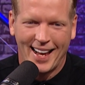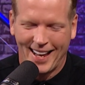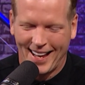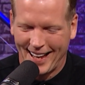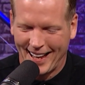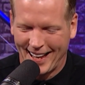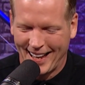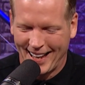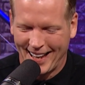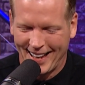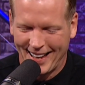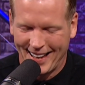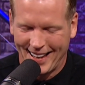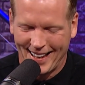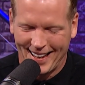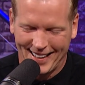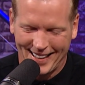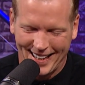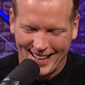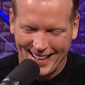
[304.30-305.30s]

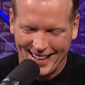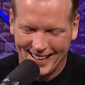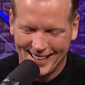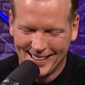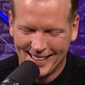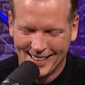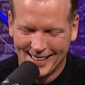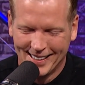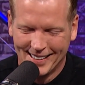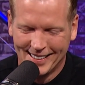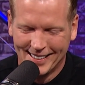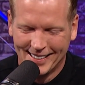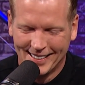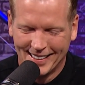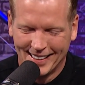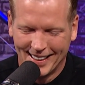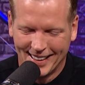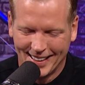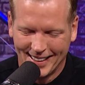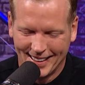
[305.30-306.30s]

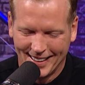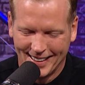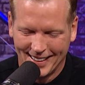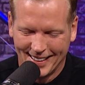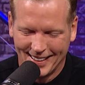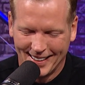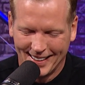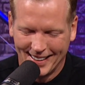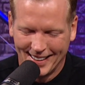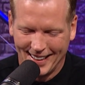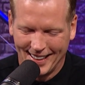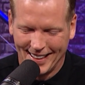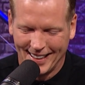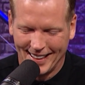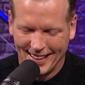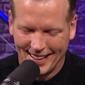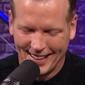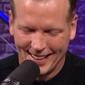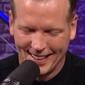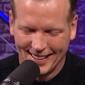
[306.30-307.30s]

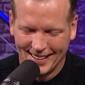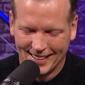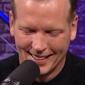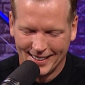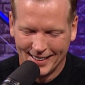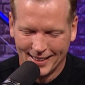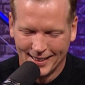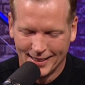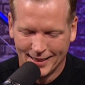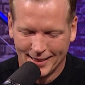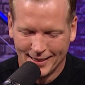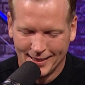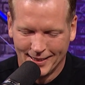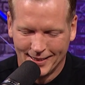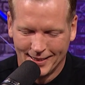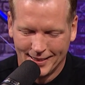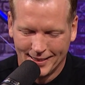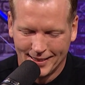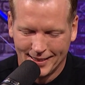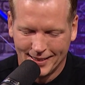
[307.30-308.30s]

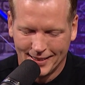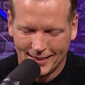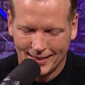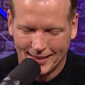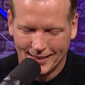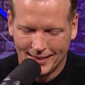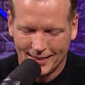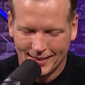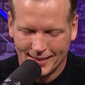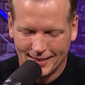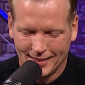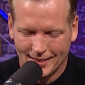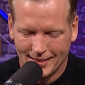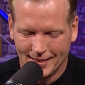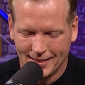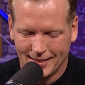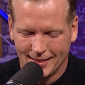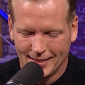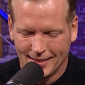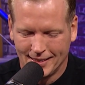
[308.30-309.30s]

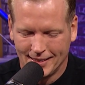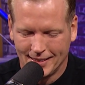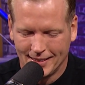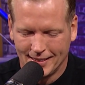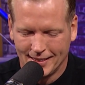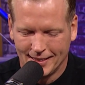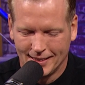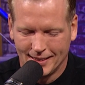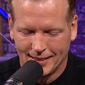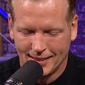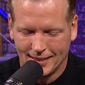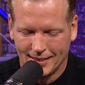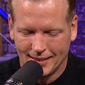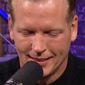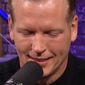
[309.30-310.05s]
[no speech]